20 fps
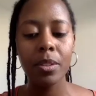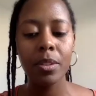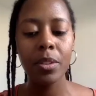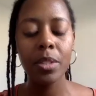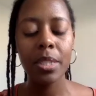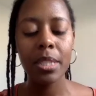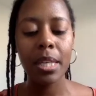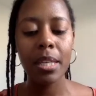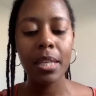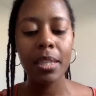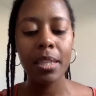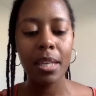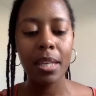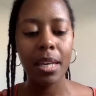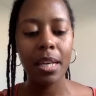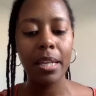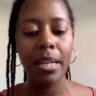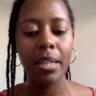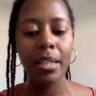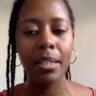said
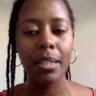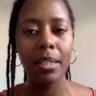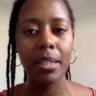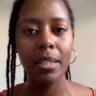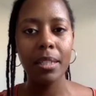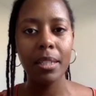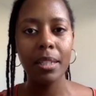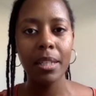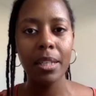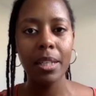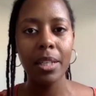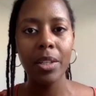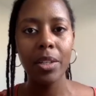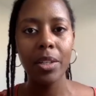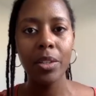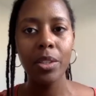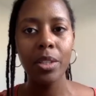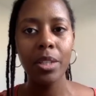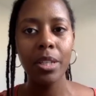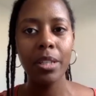that
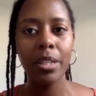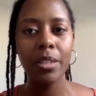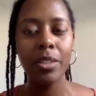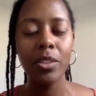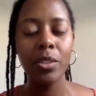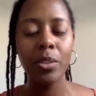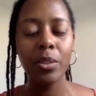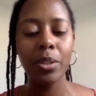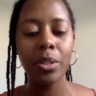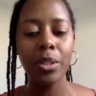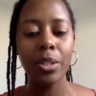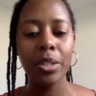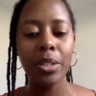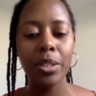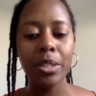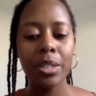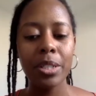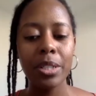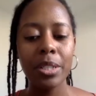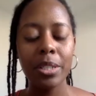
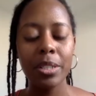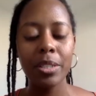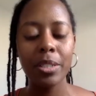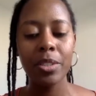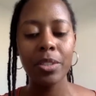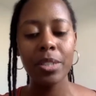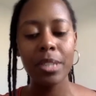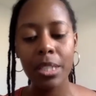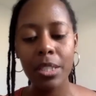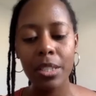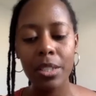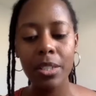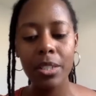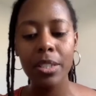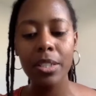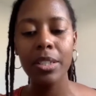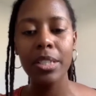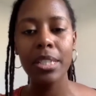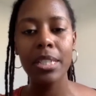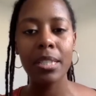your
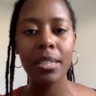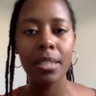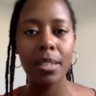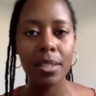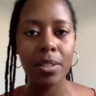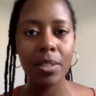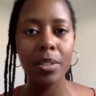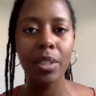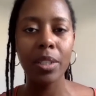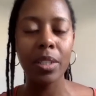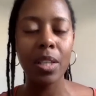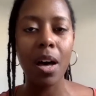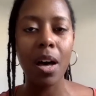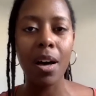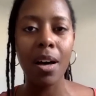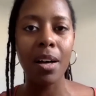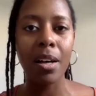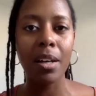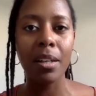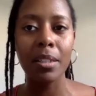sister and
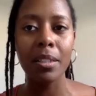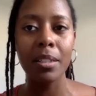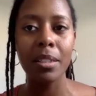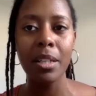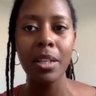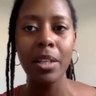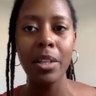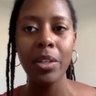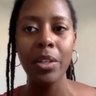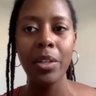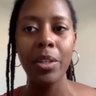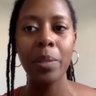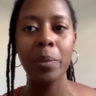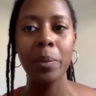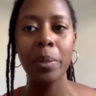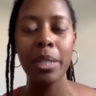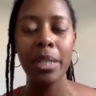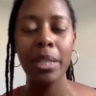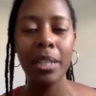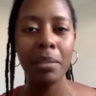sister-in-law,
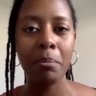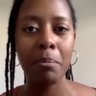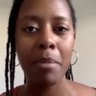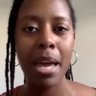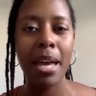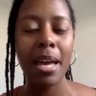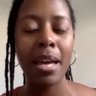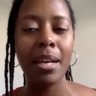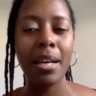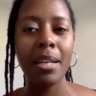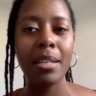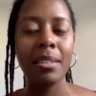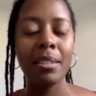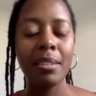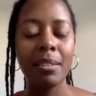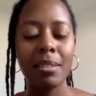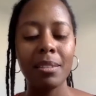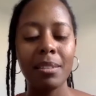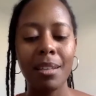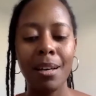were needing
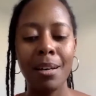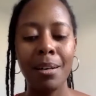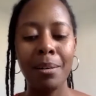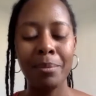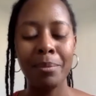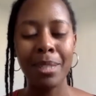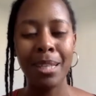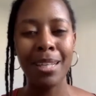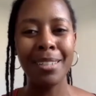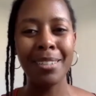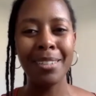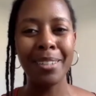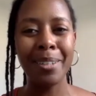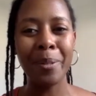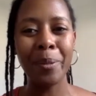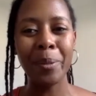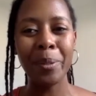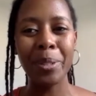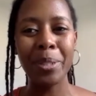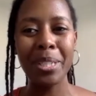masks, that,
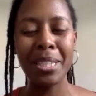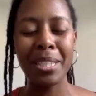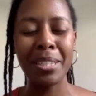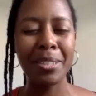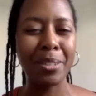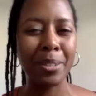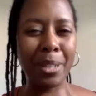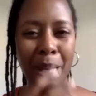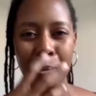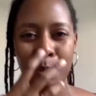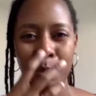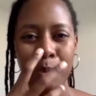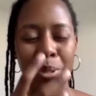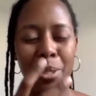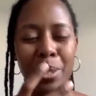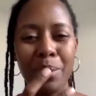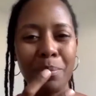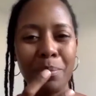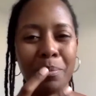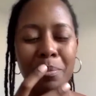your sister had
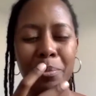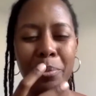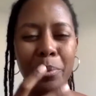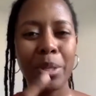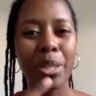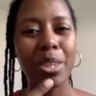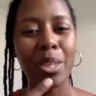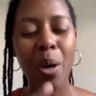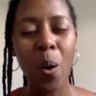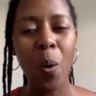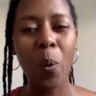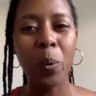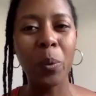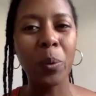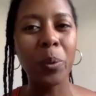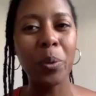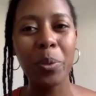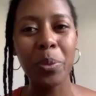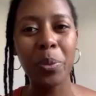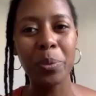breathed a
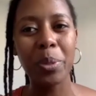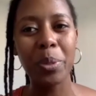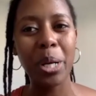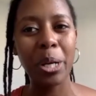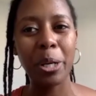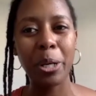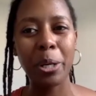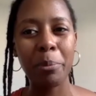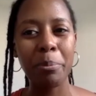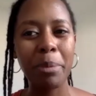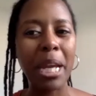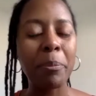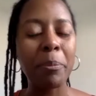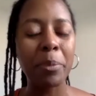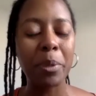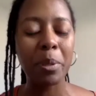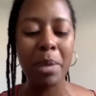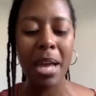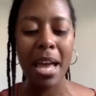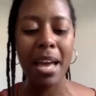hole through her
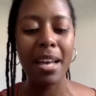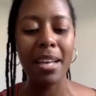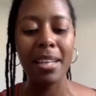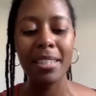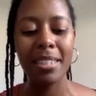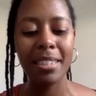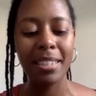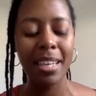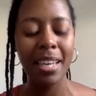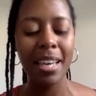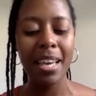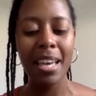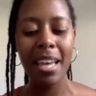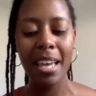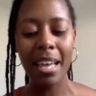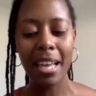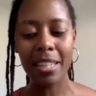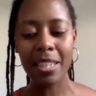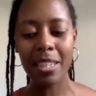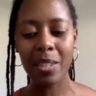paper mask.
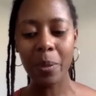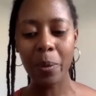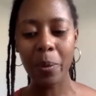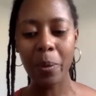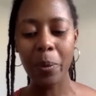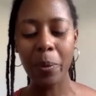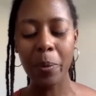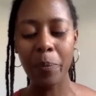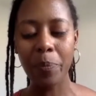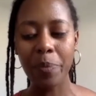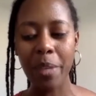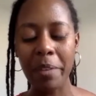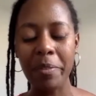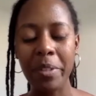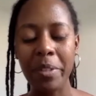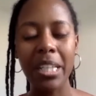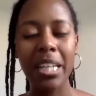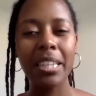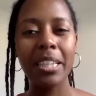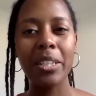And so I
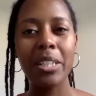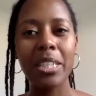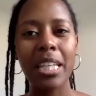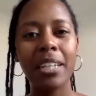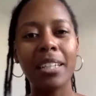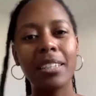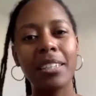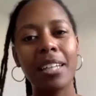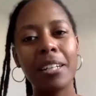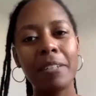feel like there's a lot of